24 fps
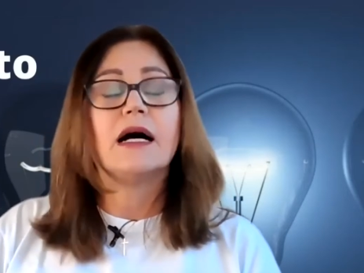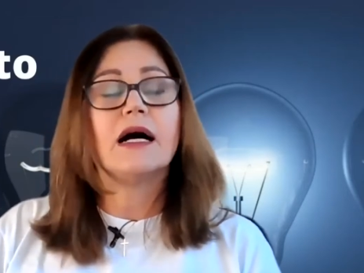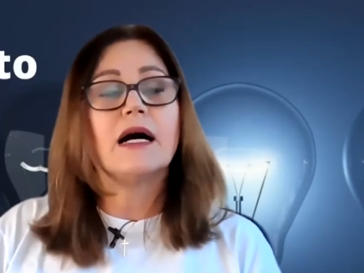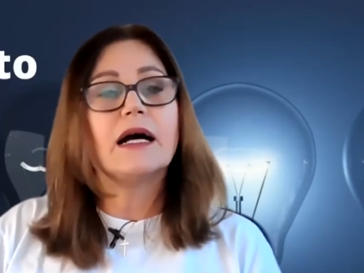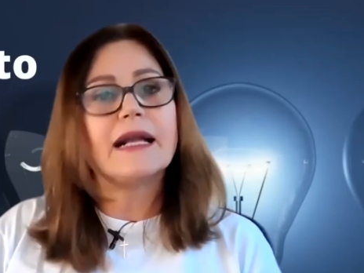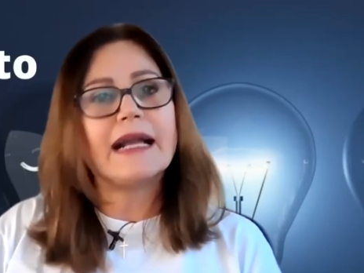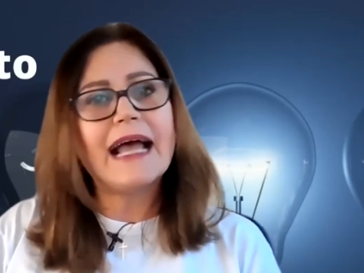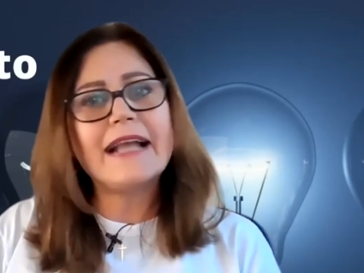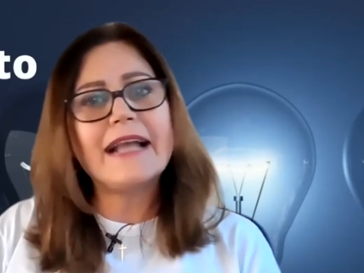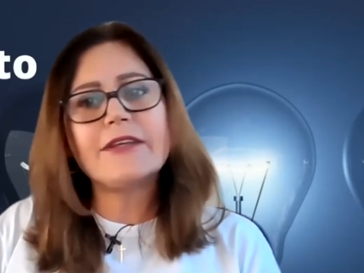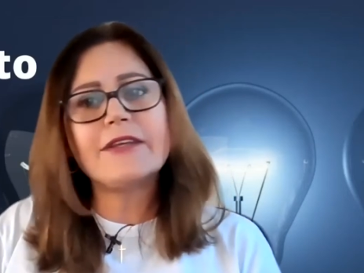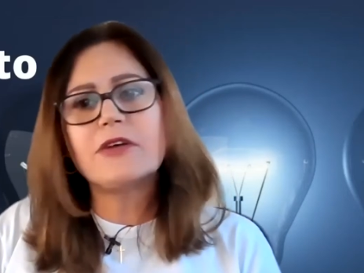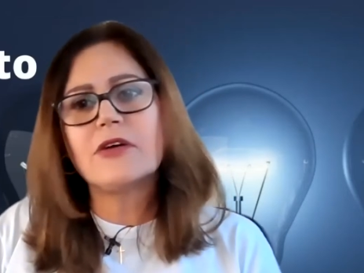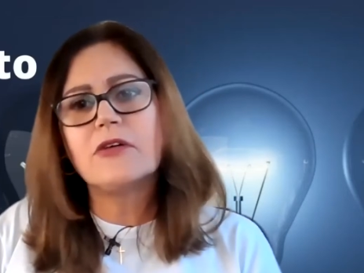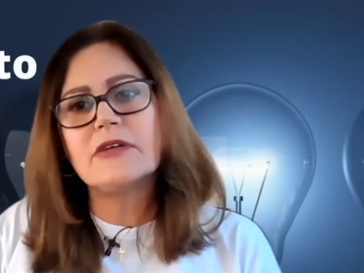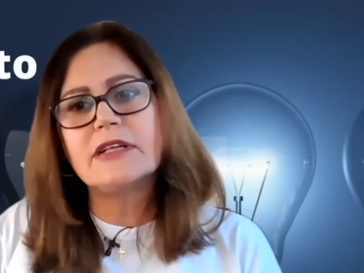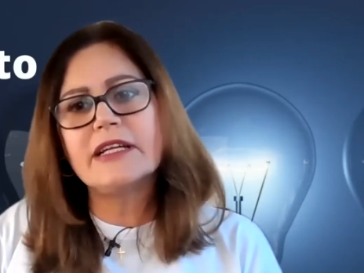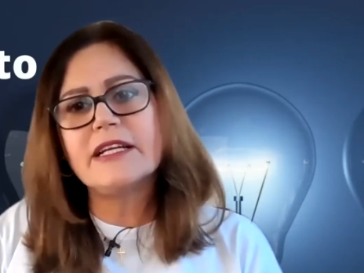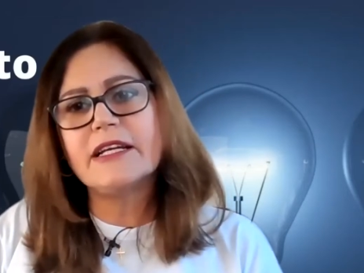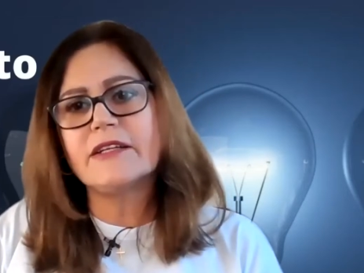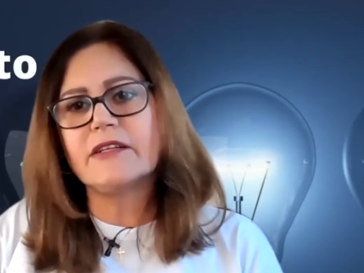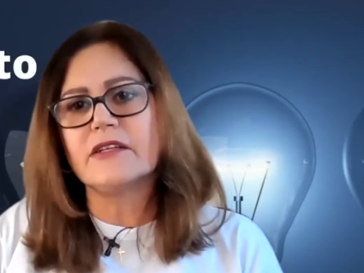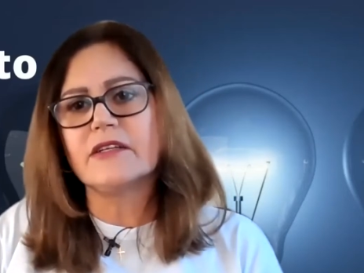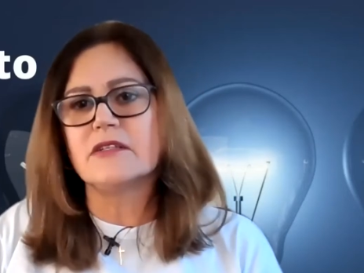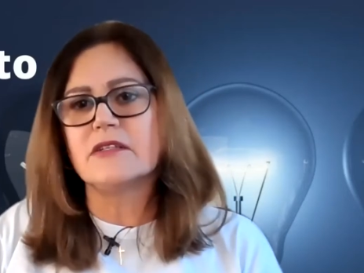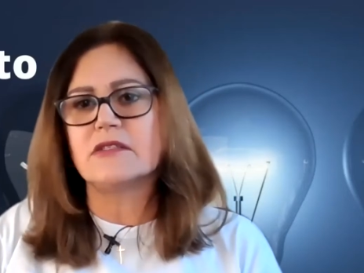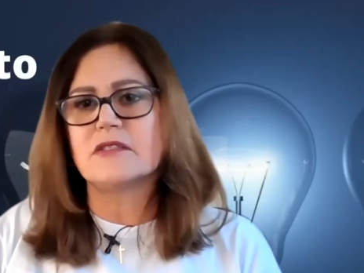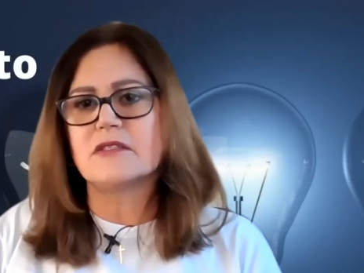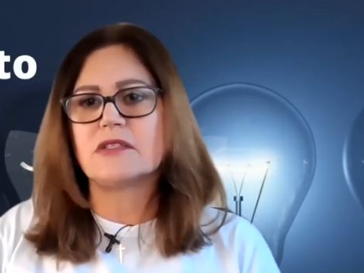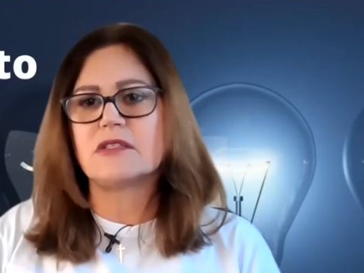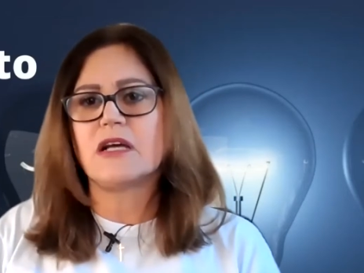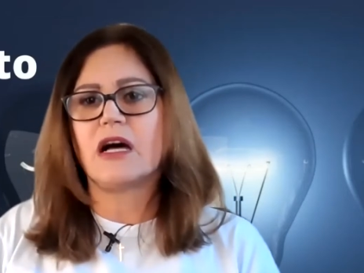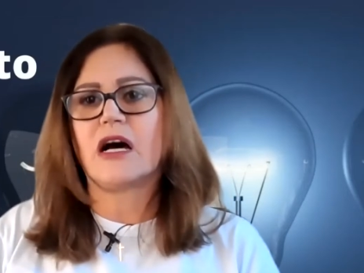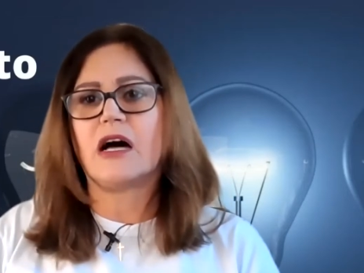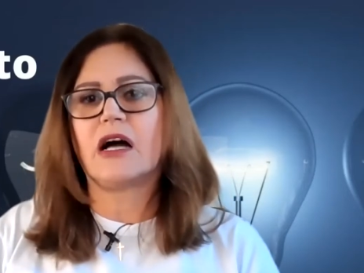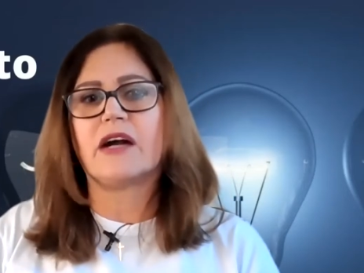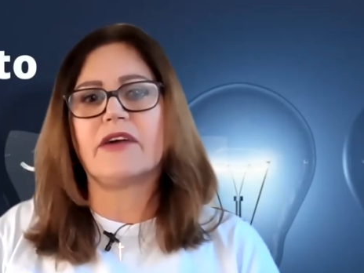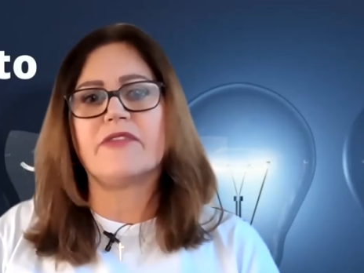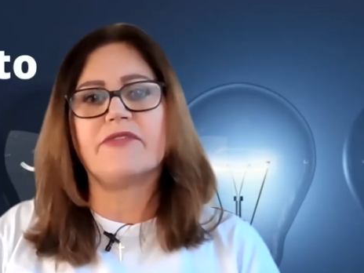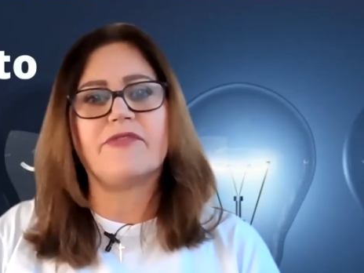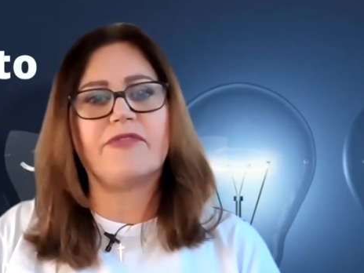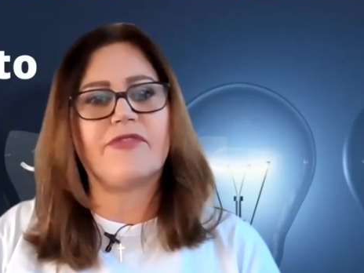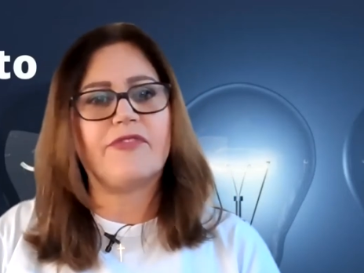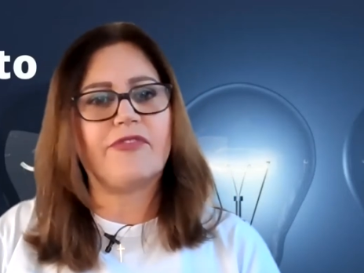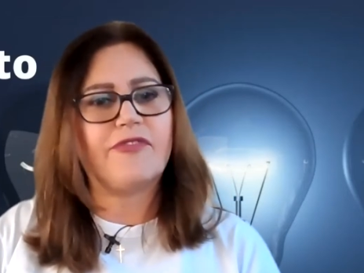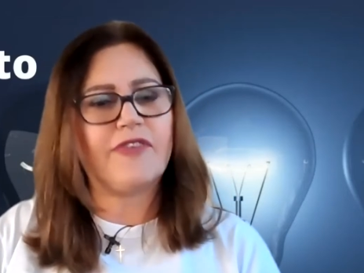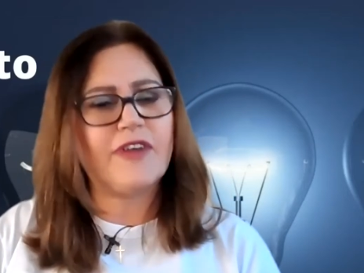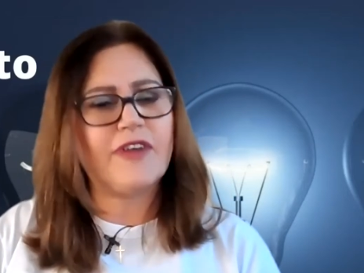Unethical leaders are
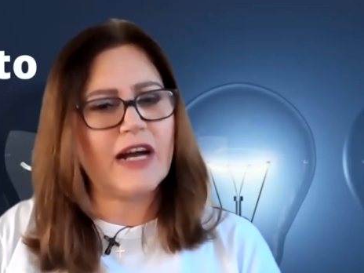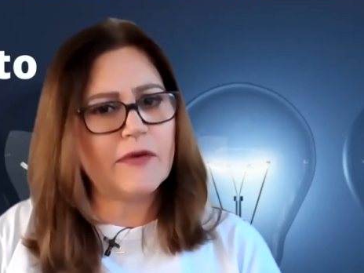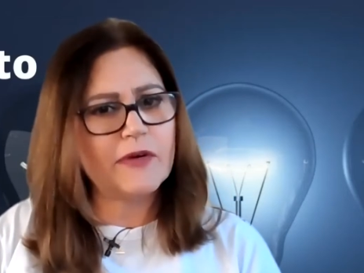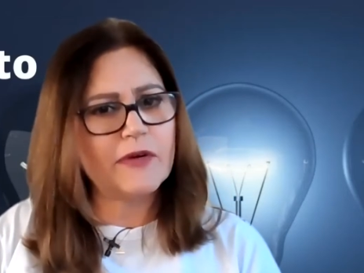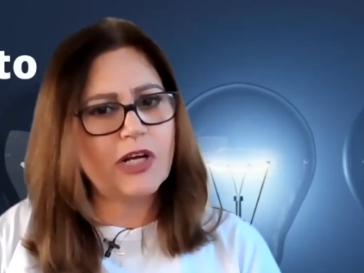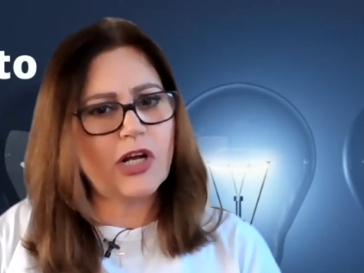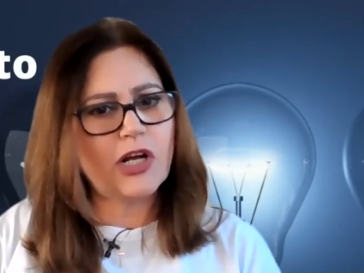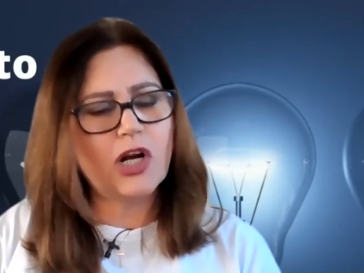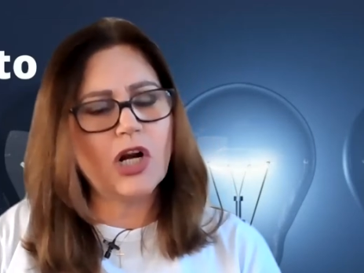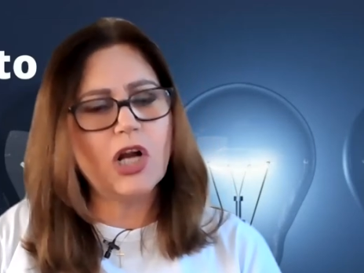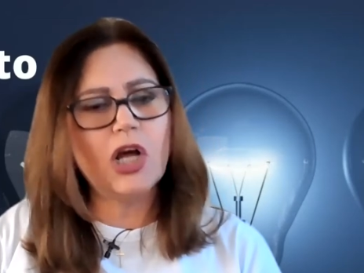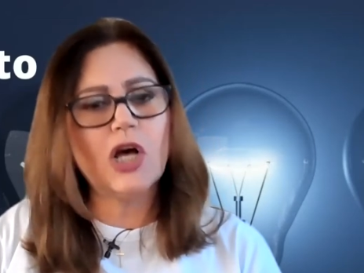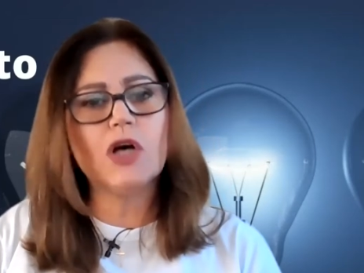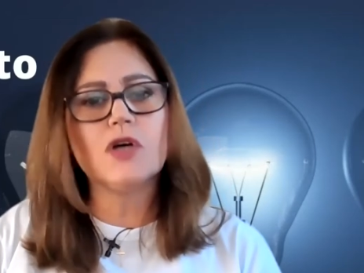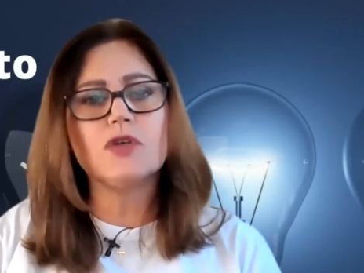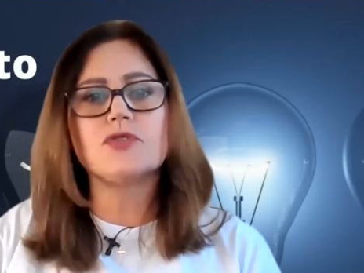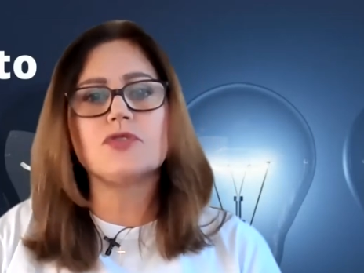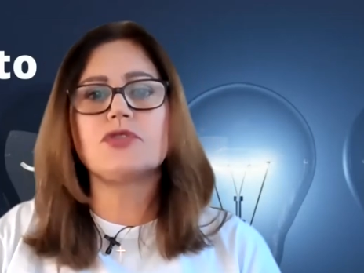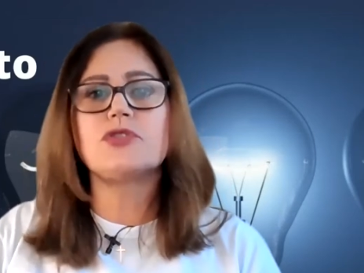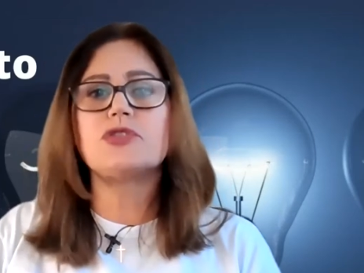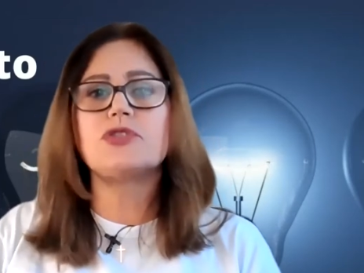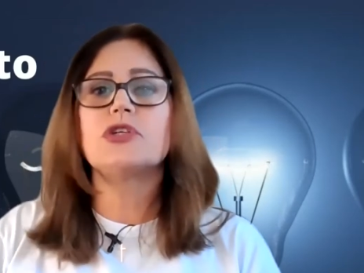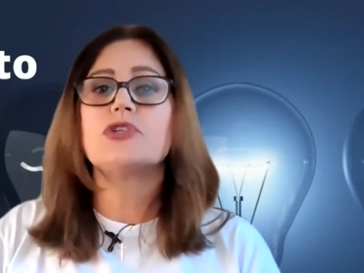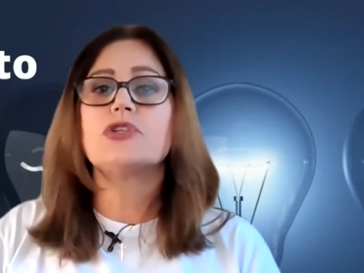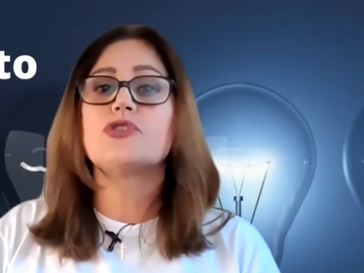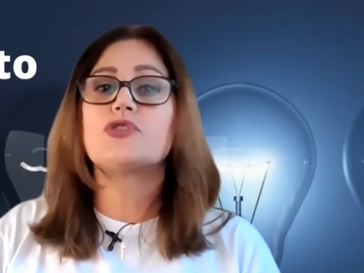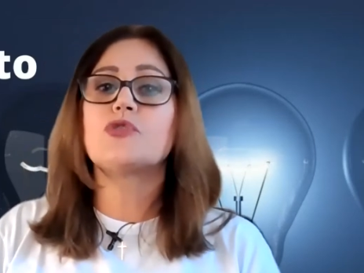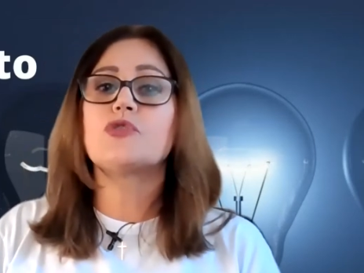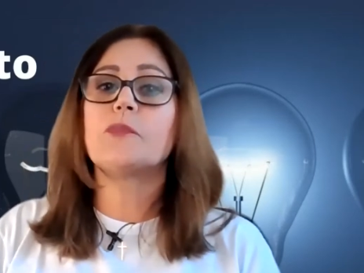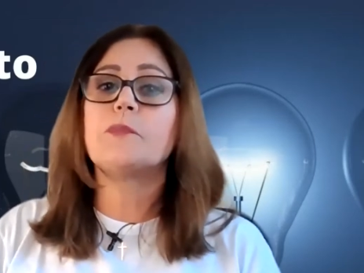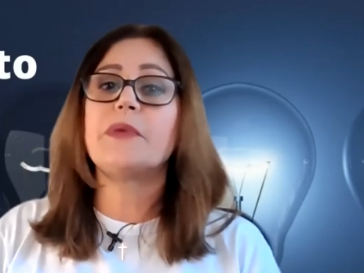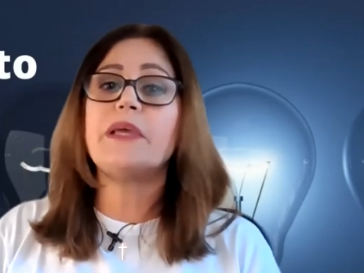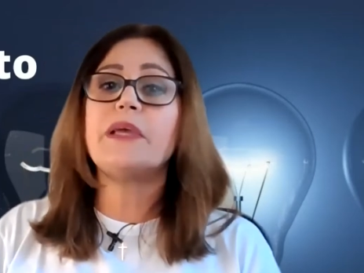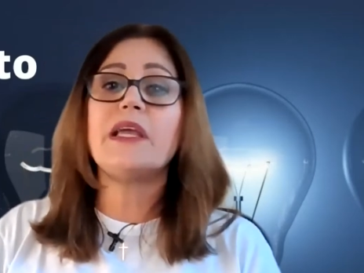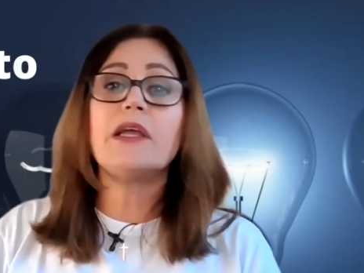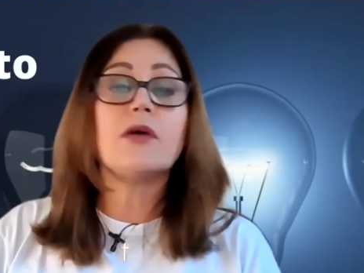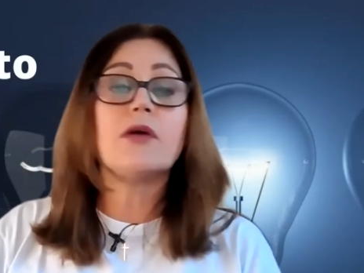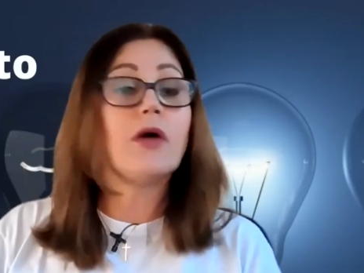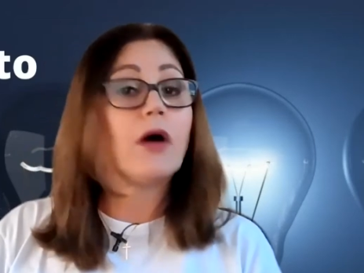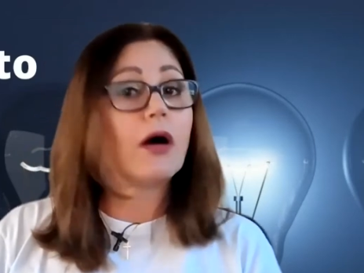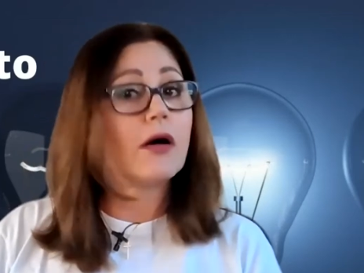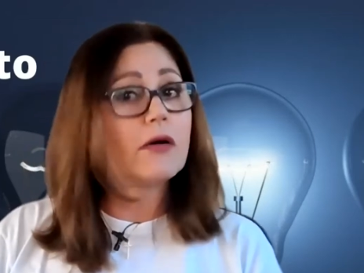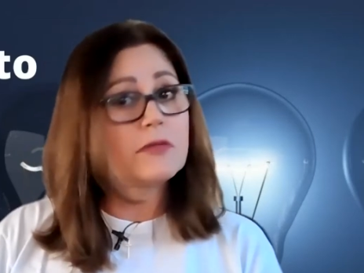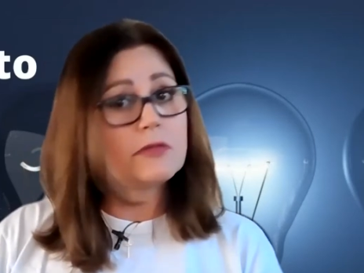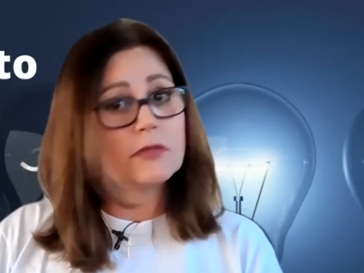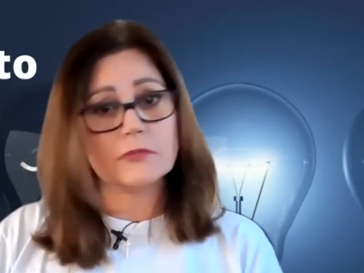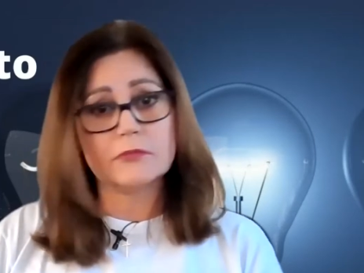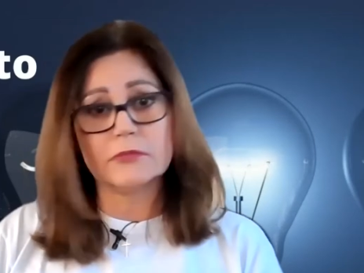very close to being
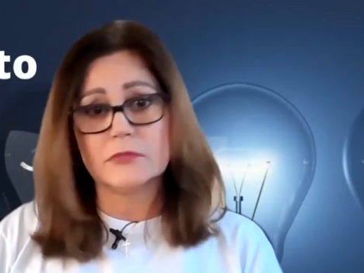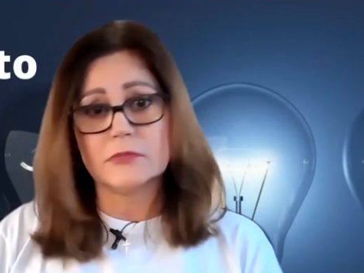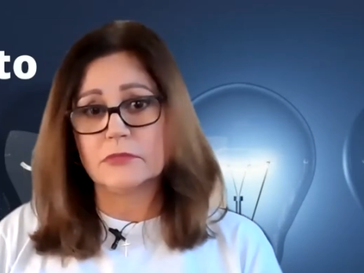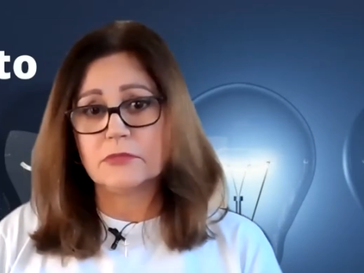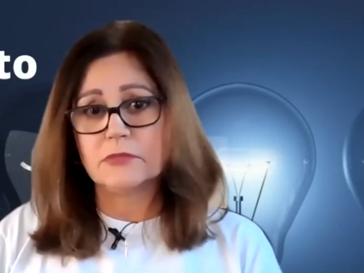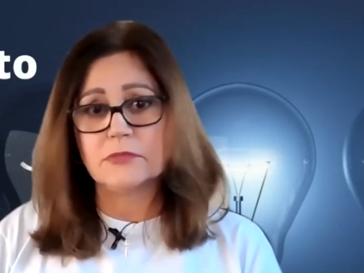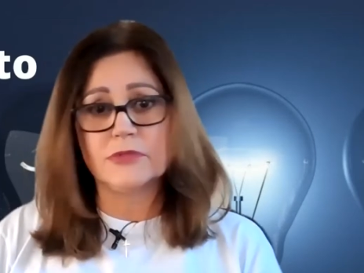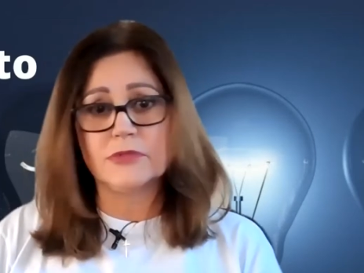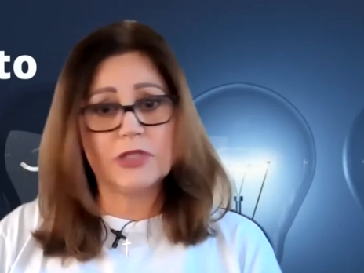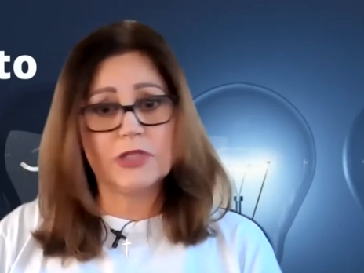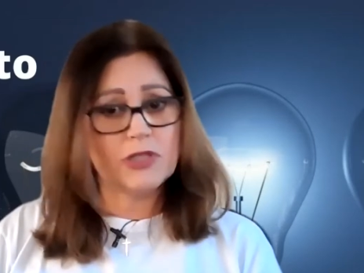also